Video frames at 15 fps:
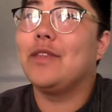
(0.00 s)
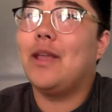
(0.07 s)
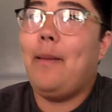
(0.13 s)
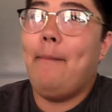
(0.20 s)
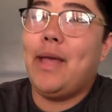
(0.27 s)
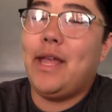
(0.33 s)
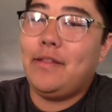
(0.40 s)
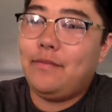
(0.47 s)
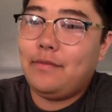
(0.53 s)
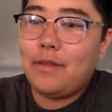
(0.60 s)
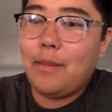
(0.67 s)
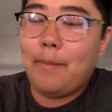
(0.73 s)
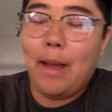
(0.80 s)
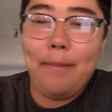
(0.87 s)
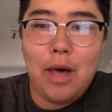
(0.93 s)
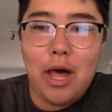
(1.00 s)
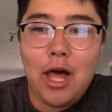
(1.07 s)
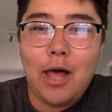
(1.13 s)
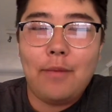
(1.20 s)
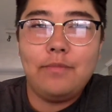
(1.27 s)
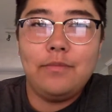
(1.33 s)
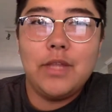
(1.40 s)
But my
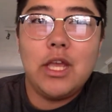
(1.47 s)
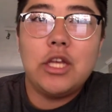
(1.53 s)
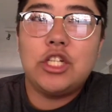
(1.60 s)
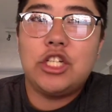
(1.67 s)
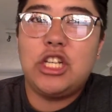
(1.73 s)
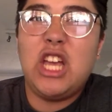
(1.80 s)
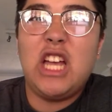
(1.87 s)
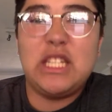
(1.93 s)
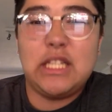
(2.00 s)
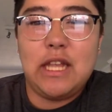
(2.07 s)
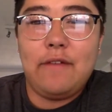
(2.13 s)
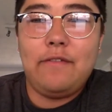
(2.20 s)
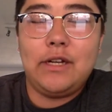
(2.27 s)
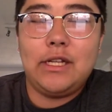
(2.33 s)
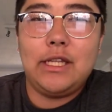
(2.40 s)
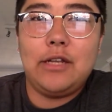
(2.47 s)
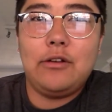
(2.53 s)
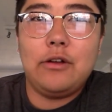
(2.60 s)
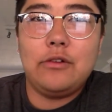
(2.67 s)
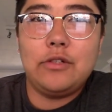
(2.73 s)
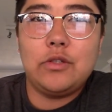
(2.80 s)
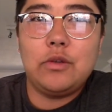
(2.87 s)
mom, she has definitely
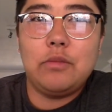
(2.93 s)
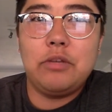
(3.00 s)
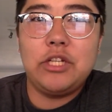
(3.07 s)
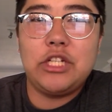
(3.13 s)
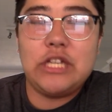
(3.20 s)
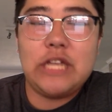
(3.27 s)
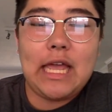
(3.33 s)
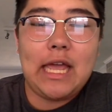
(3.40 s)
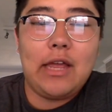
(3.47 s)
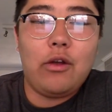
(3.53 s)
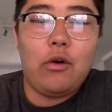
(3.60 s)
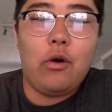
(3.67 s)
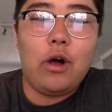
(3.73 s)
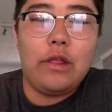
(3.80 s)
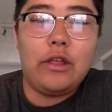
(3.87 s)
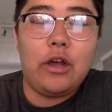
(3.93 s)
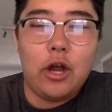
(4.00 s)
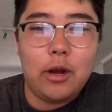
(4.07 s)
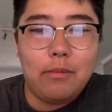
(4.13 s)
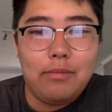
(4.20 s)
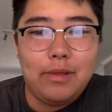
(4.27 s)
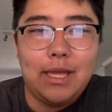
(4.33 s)
grown to appreciate all the
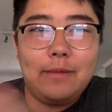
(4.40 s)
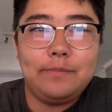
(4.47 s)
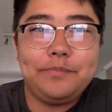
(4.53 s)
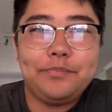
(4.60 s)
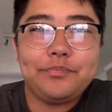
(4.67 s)
R&B.